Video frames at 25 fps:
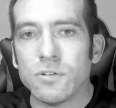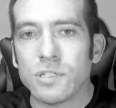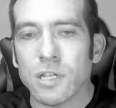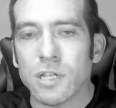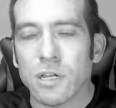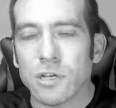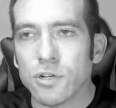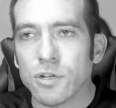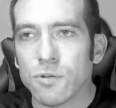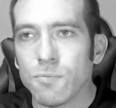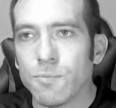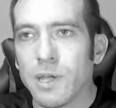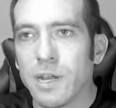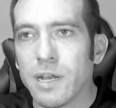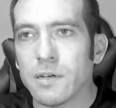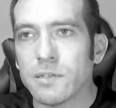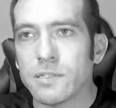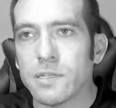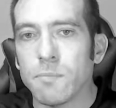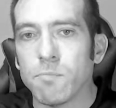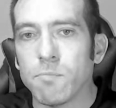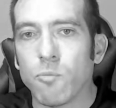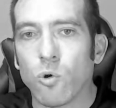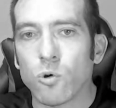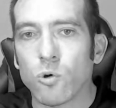Social media
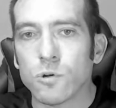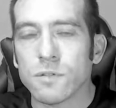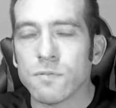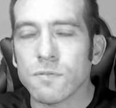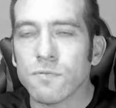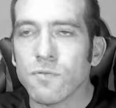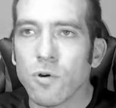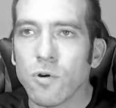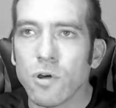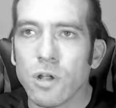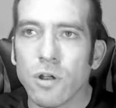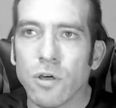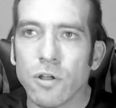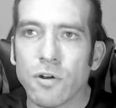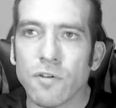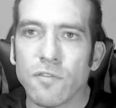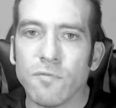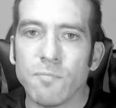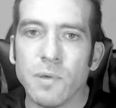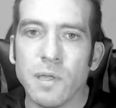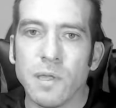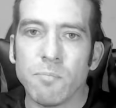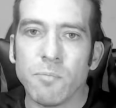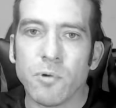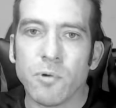is important for a lot of
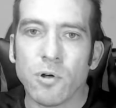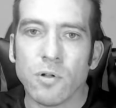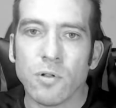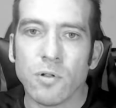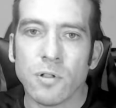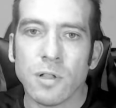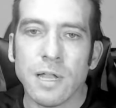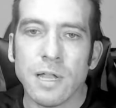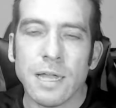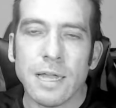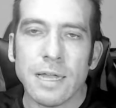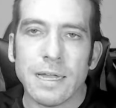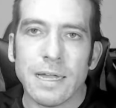people.